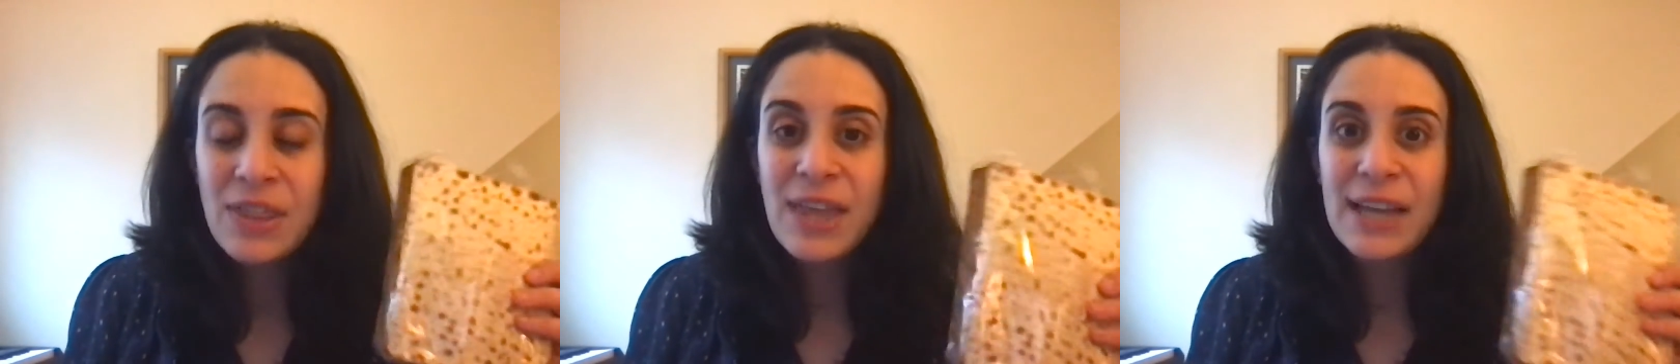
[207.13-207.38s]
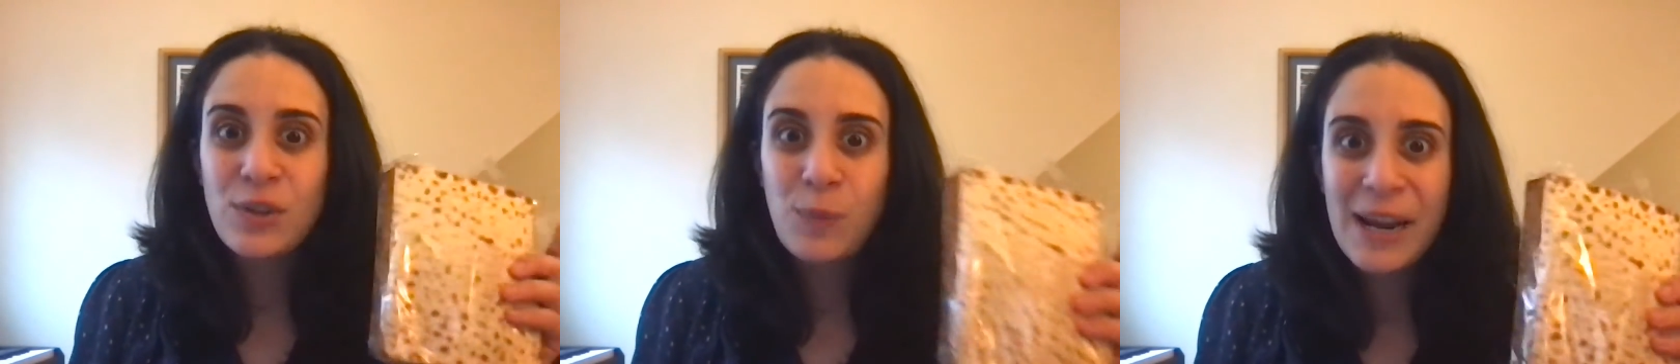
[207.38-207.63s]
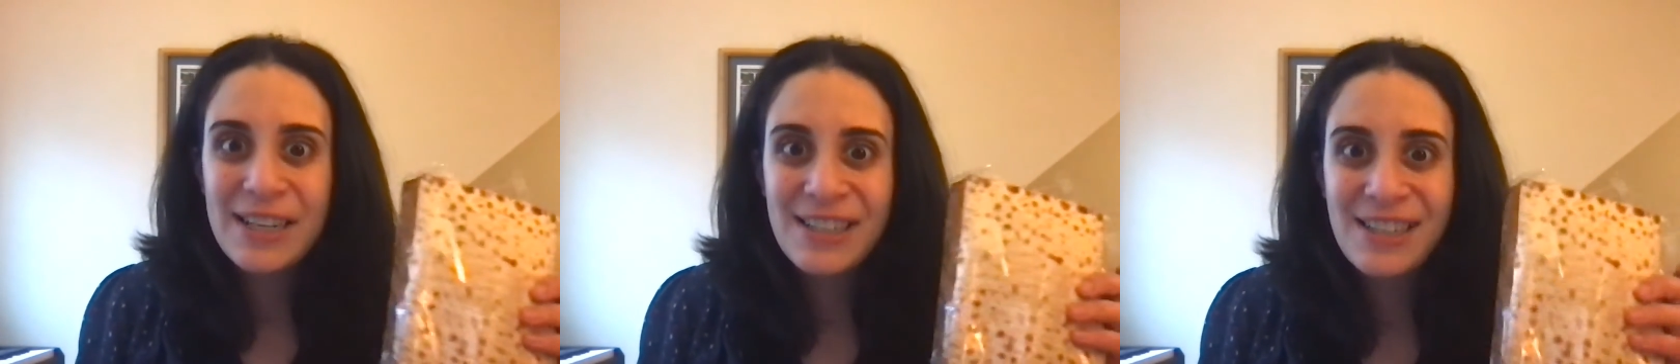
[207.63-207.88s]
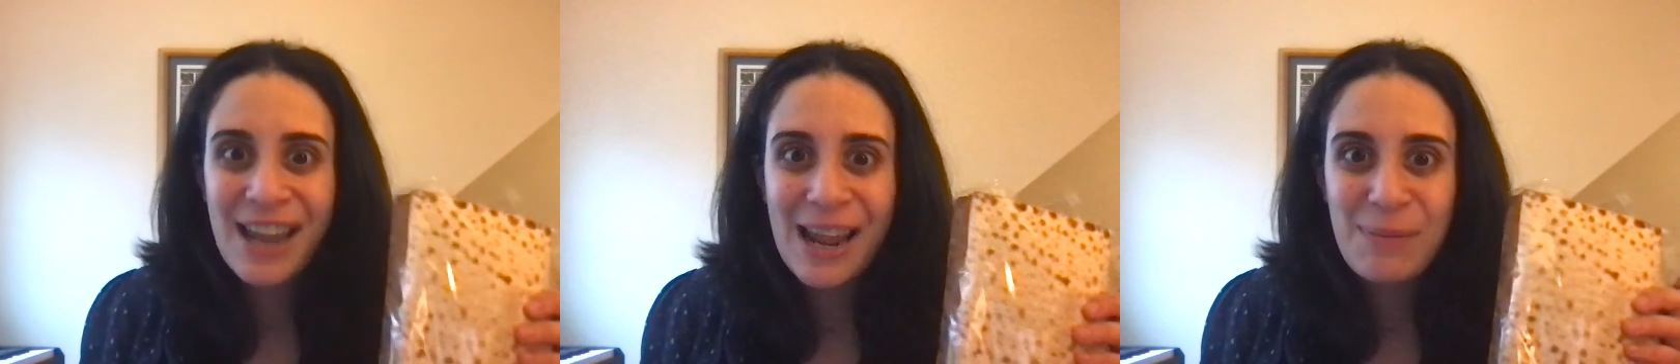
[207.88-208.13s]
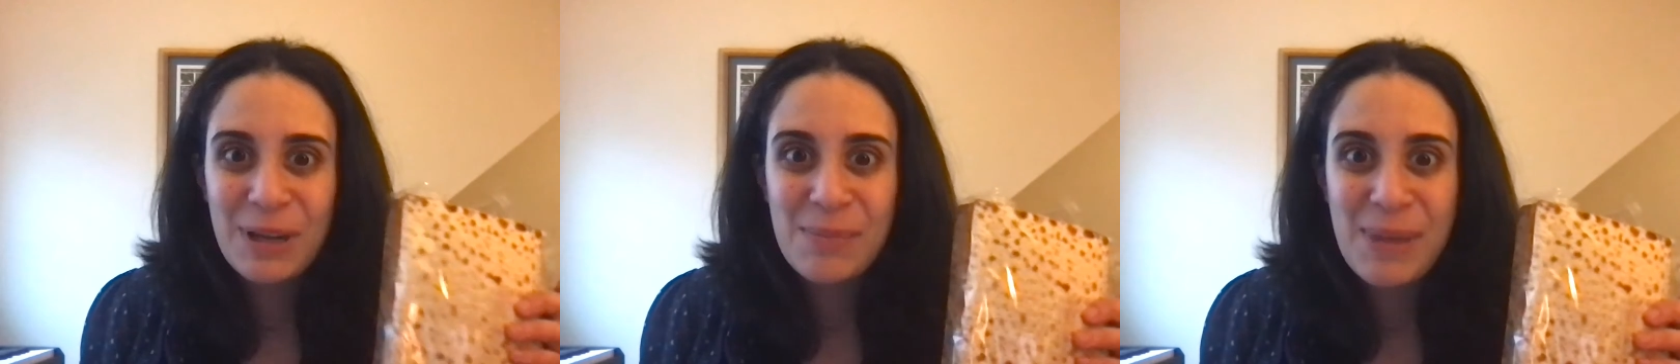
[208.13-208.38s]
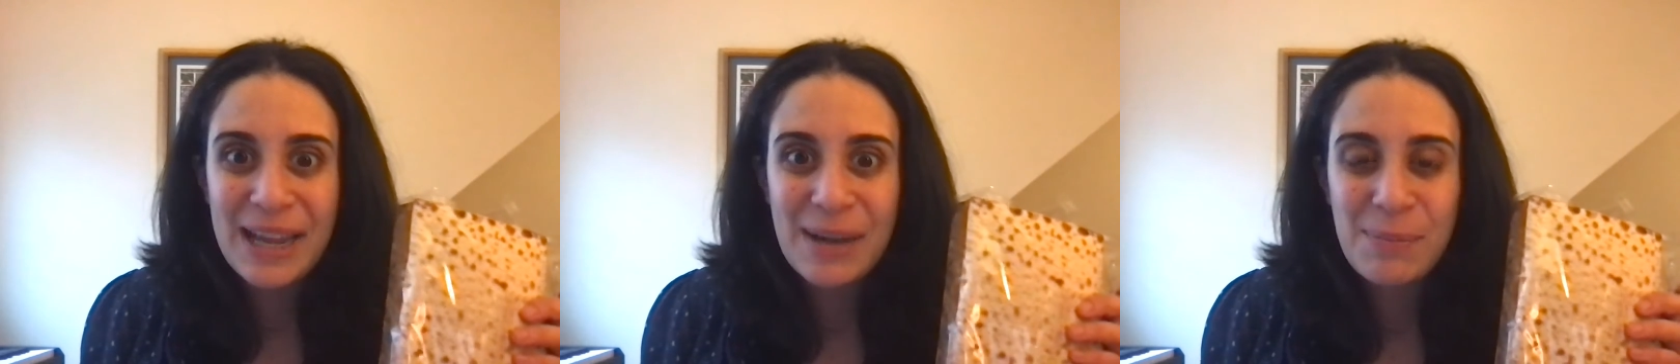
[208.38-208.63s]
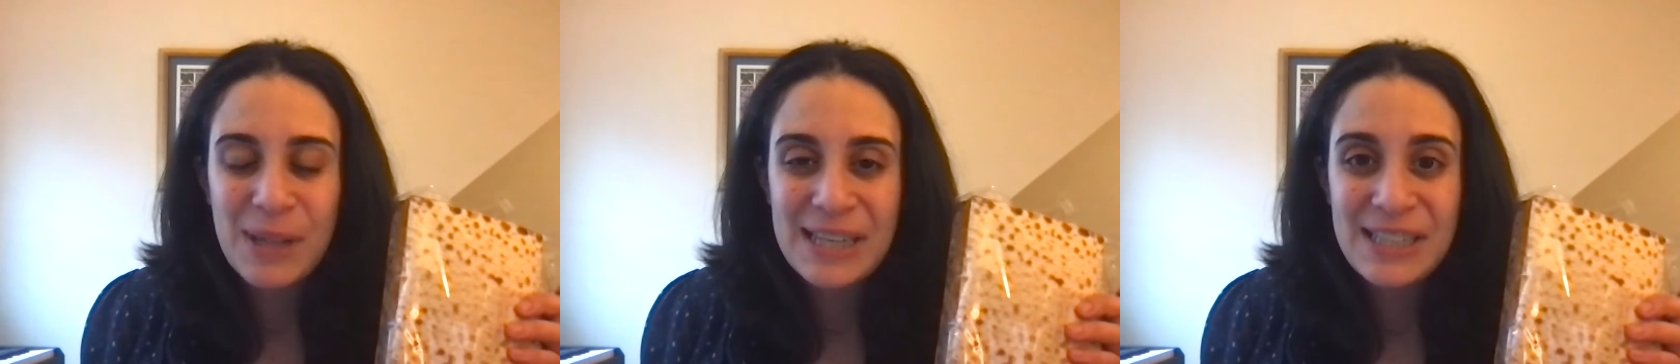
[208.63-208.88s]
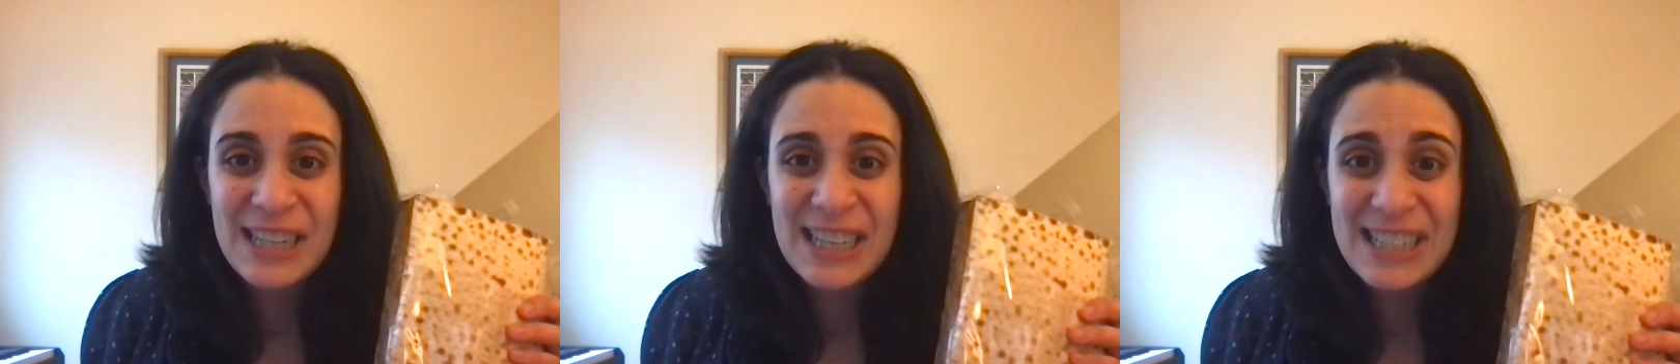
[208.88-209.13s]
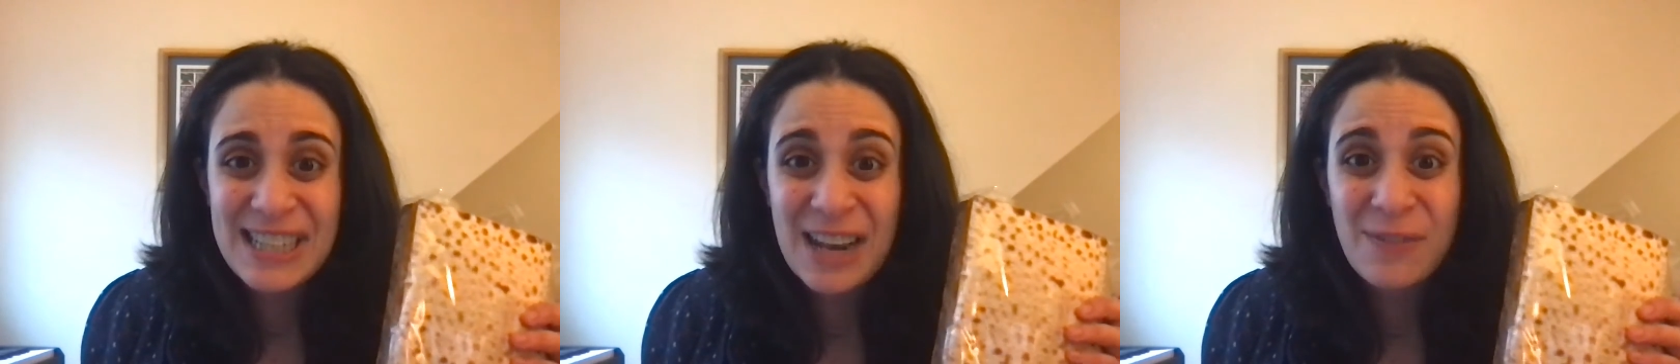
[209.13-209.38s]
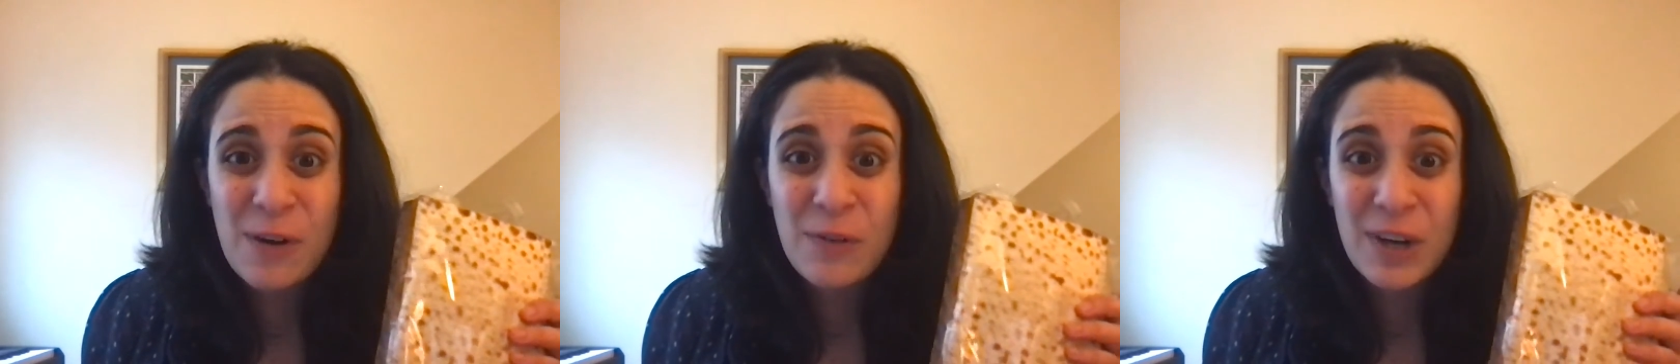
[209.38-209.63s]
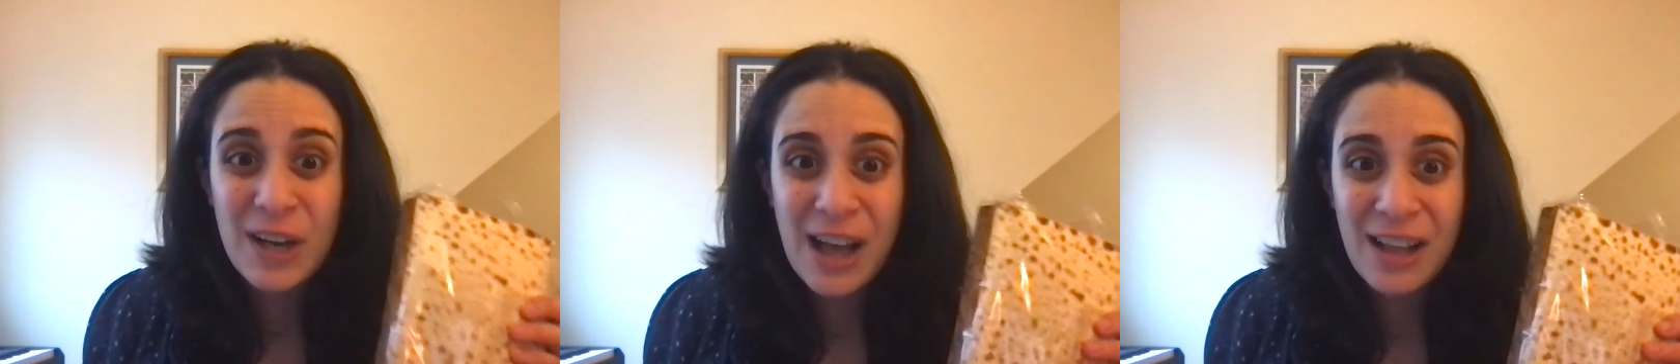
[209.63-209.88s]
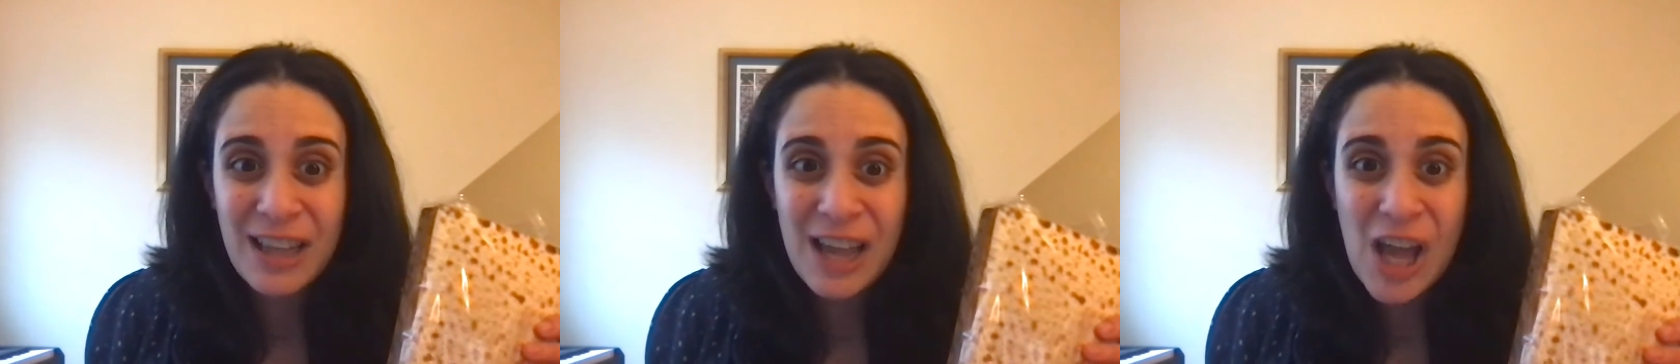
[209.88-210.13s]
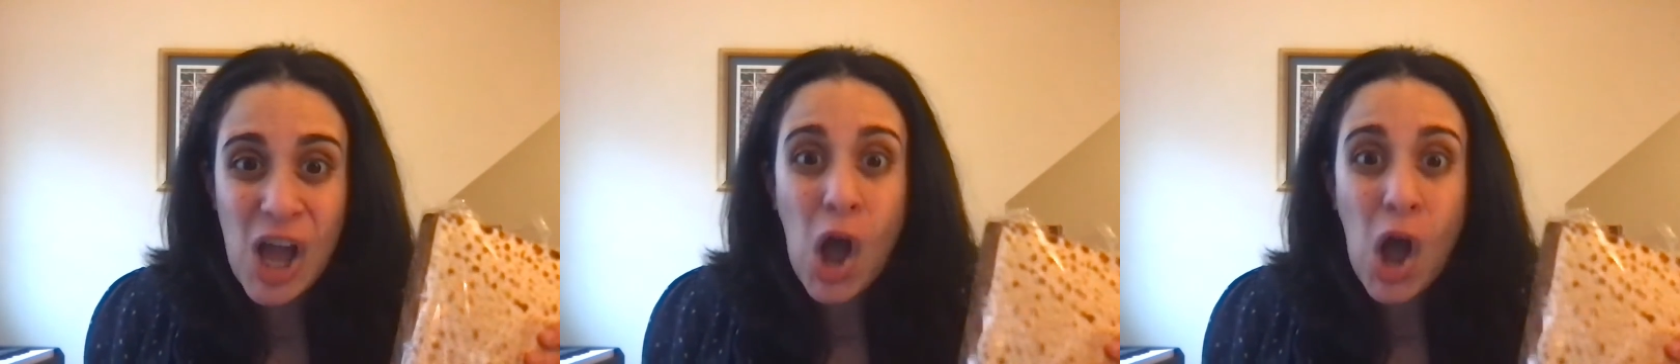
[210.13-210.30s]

That's right. Today I'm going to make a blessing instead of over challah,